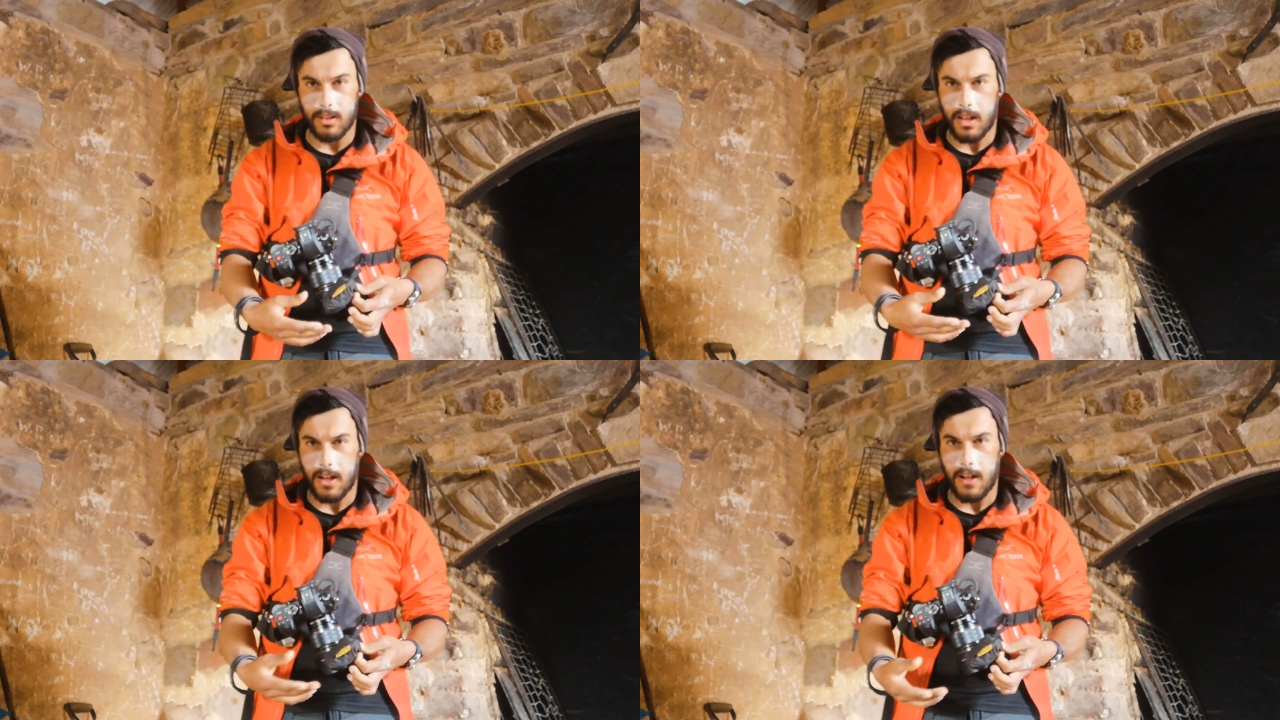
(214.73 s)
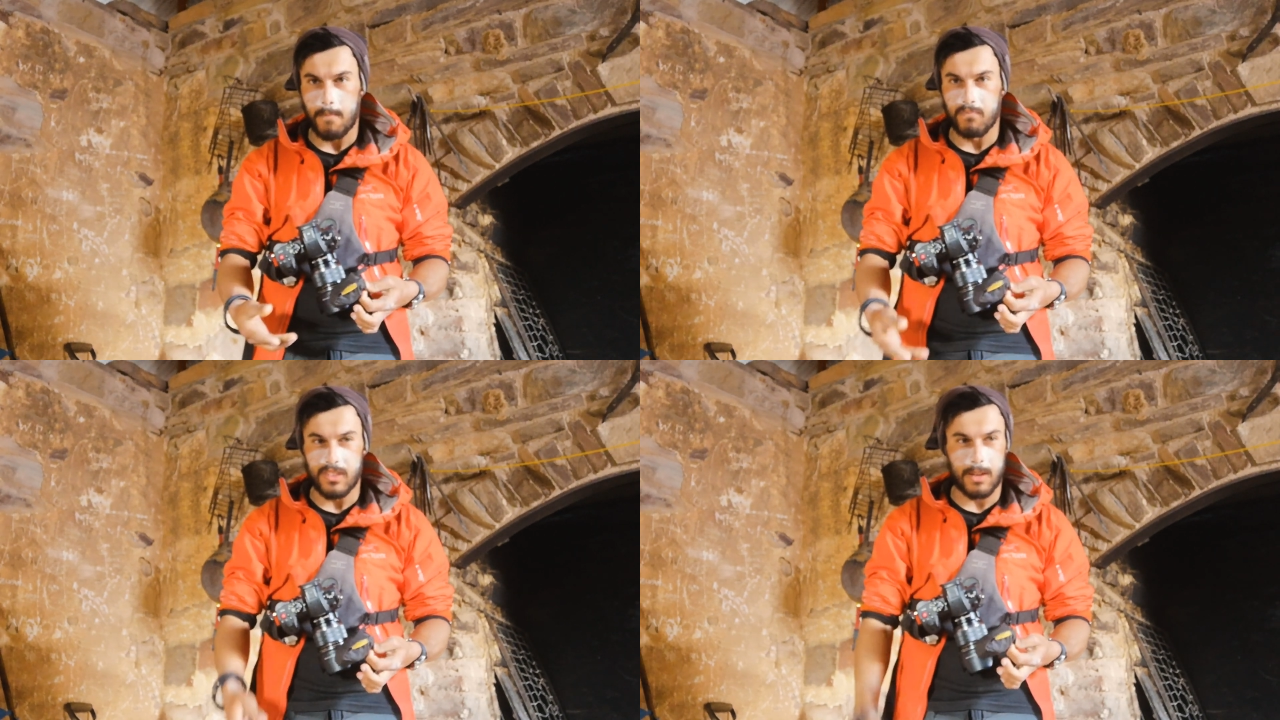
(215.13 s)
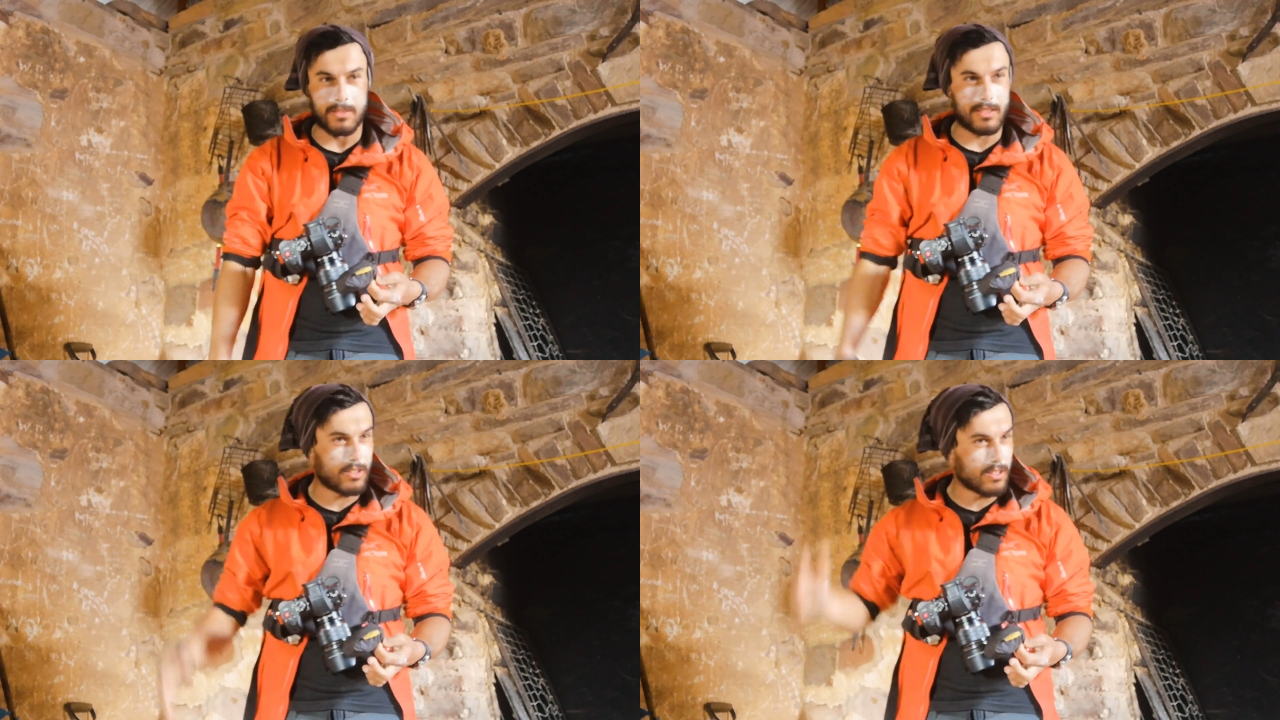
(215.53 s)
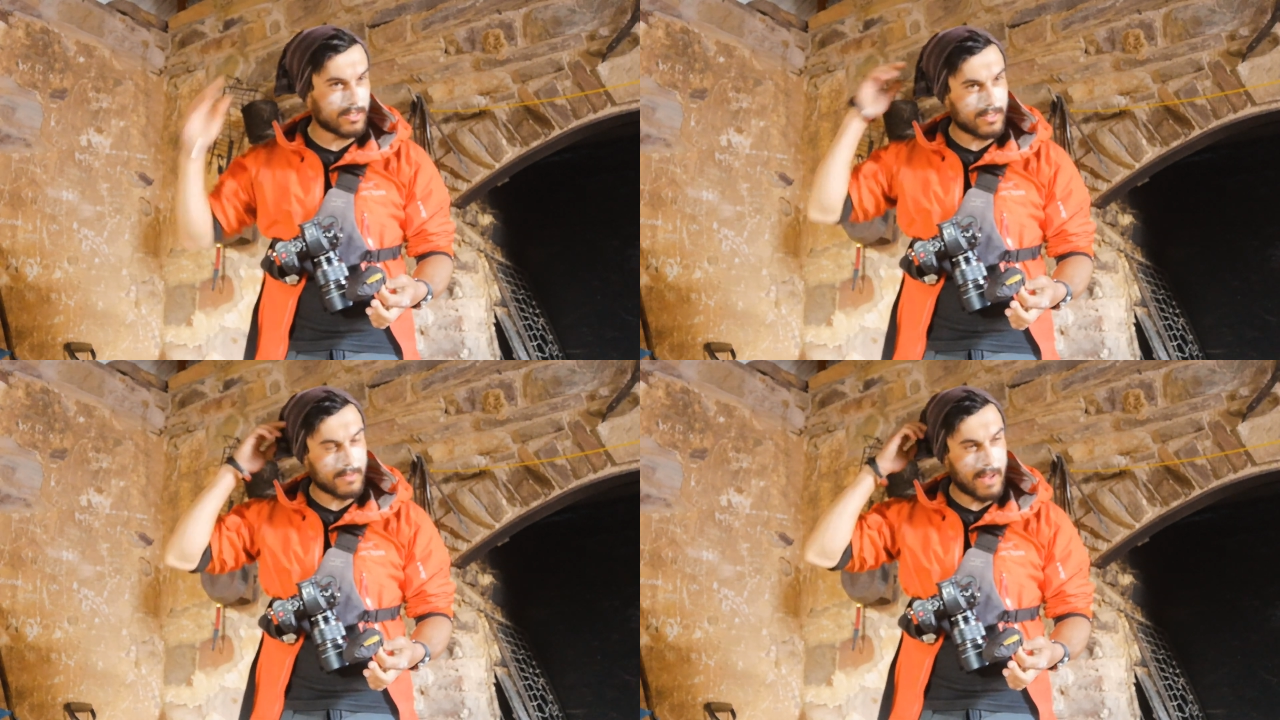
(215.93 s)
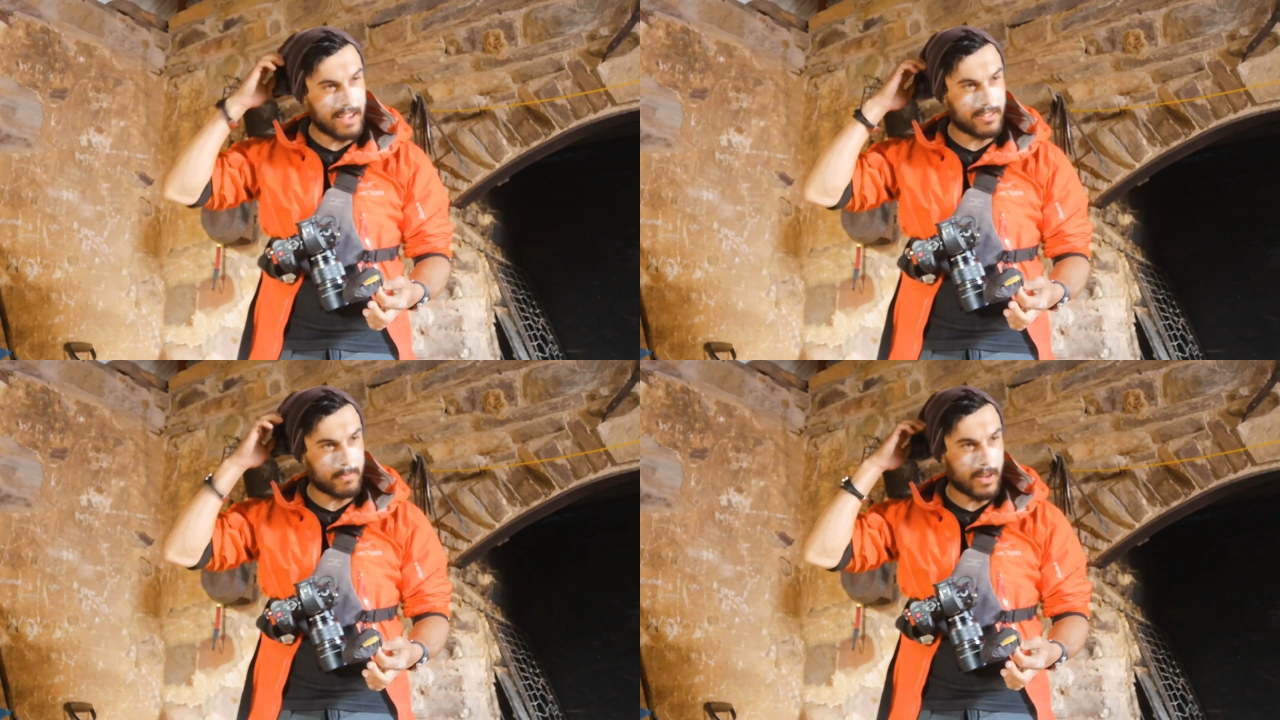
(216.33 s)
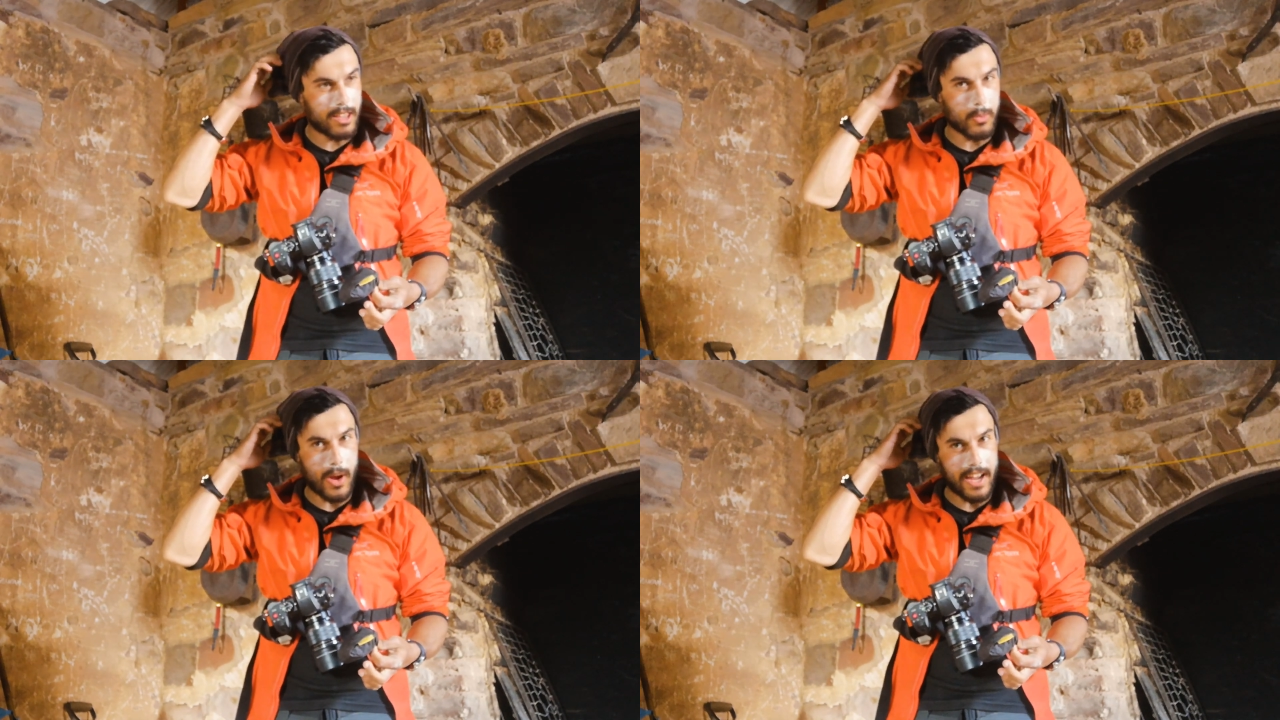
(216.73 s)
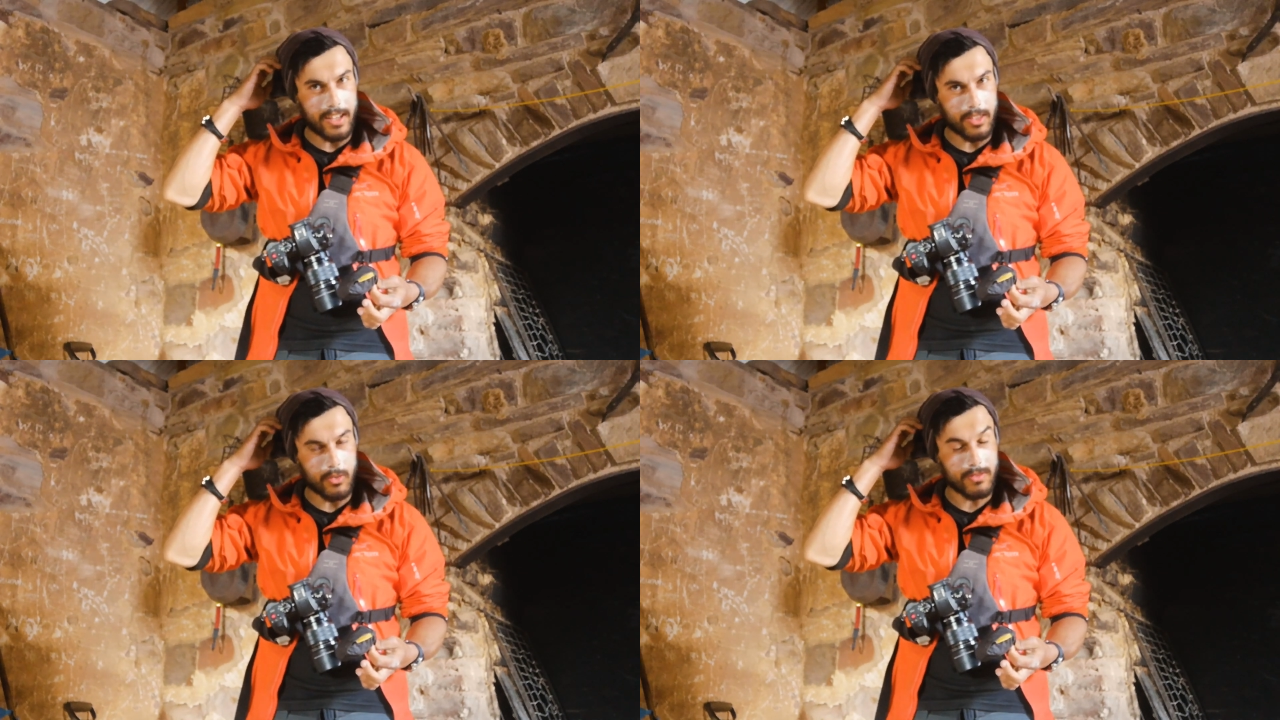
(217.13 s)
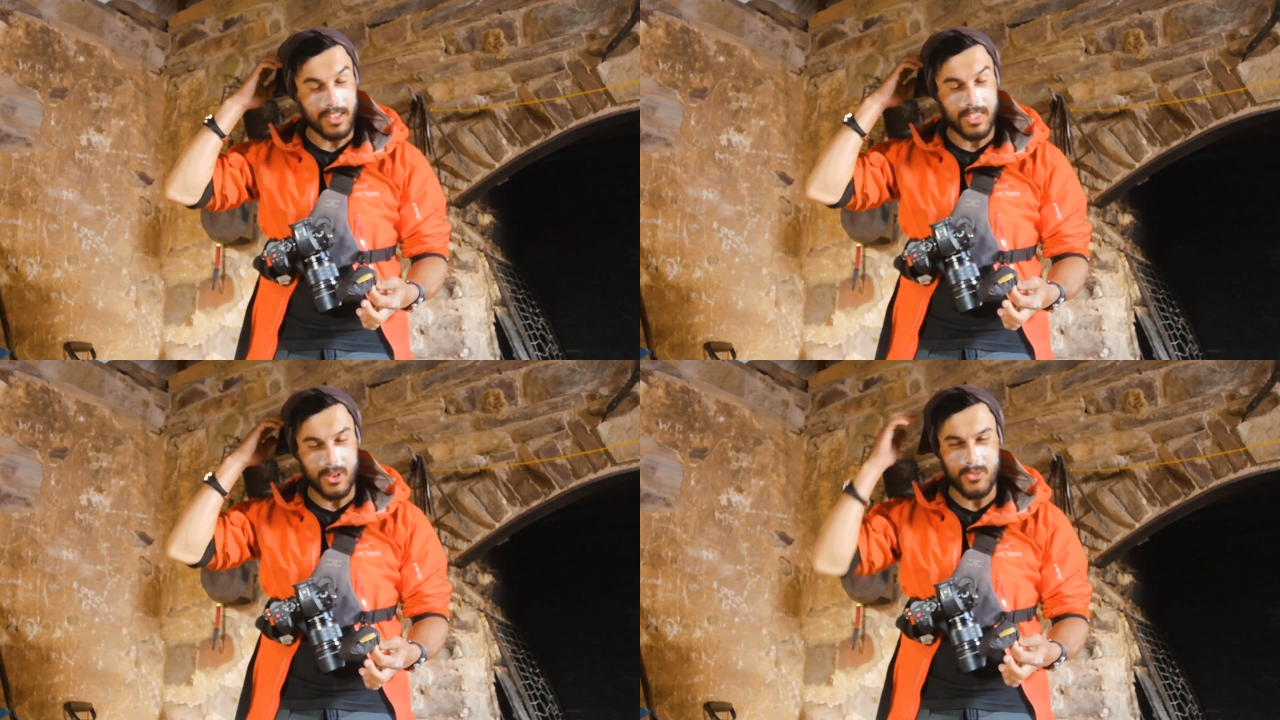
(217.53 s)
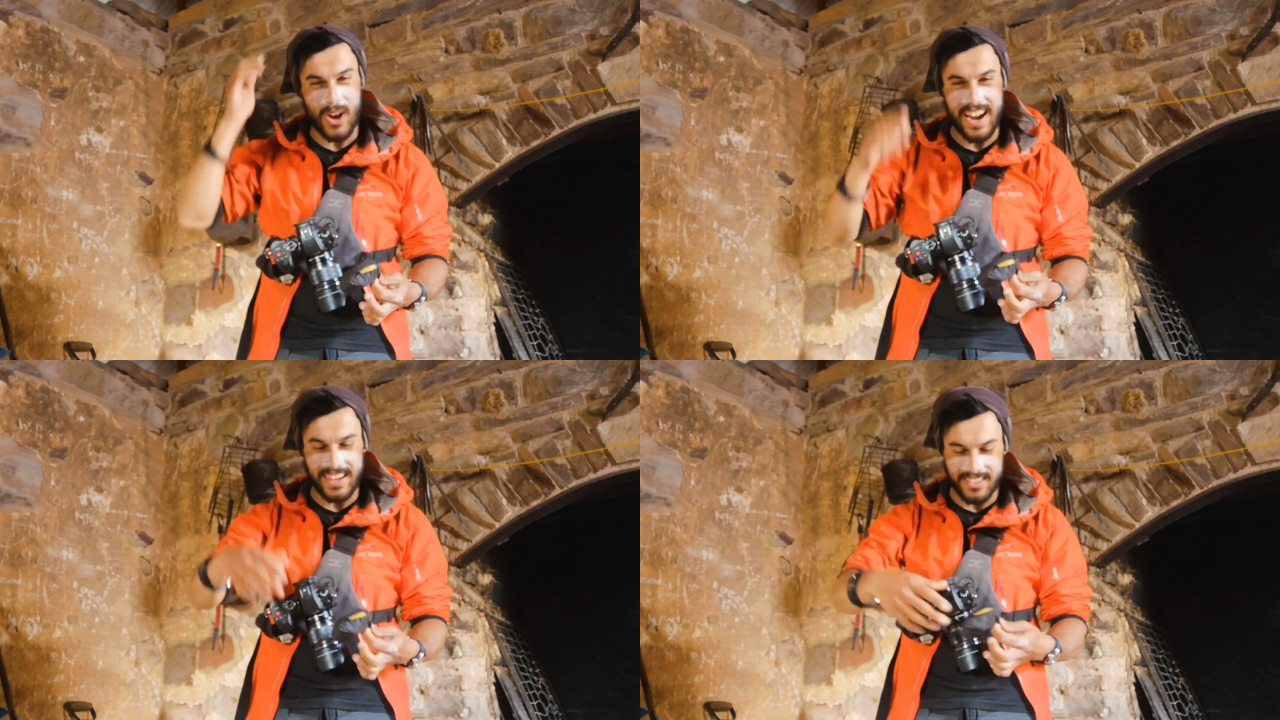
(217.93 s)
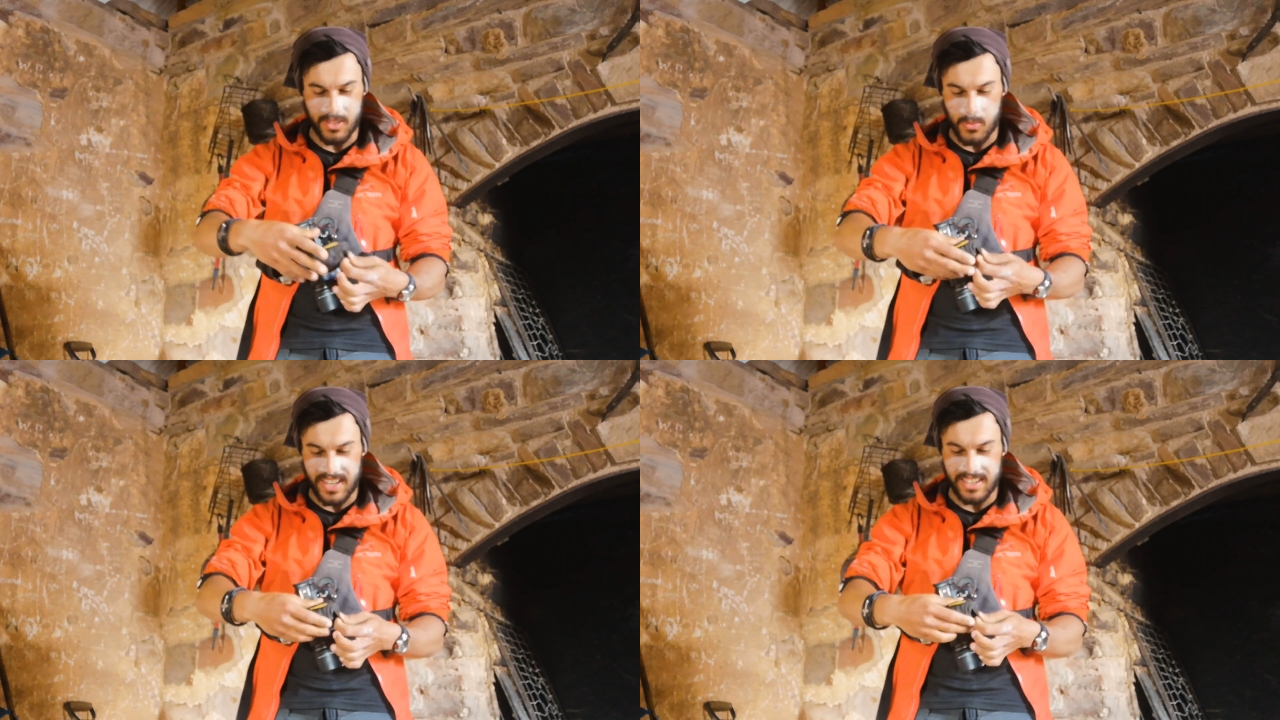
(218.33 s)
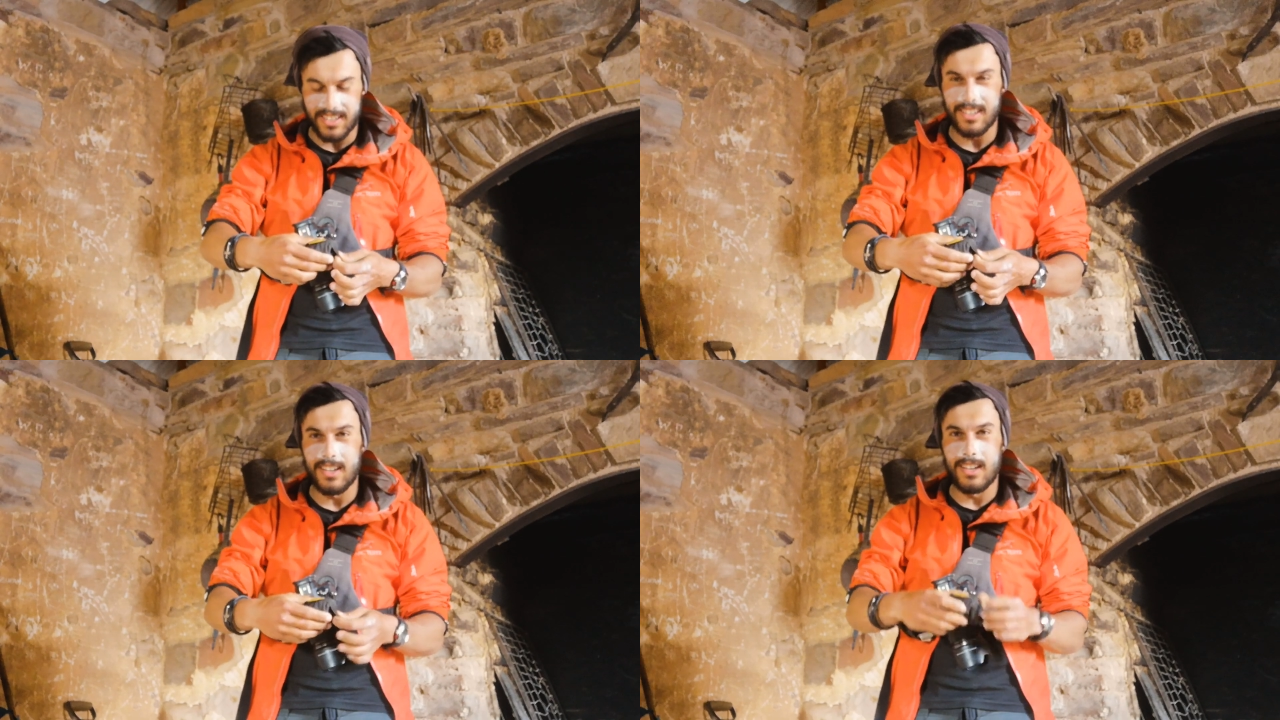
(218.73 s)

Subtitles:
I've got smashed by the rain and the wind,